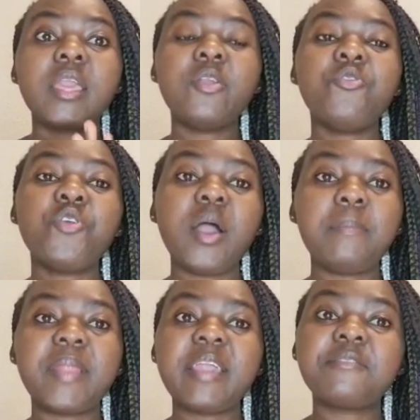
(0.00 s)
If you are
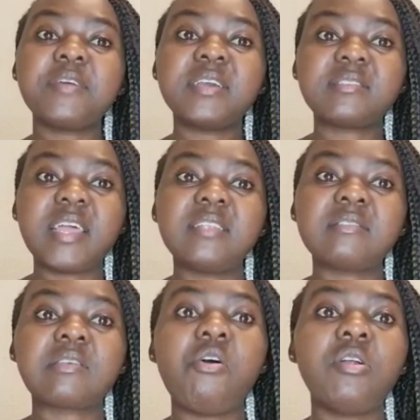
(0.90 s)
applying for a study
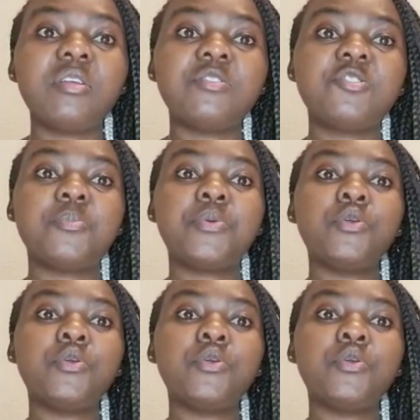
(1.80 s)
scholarship,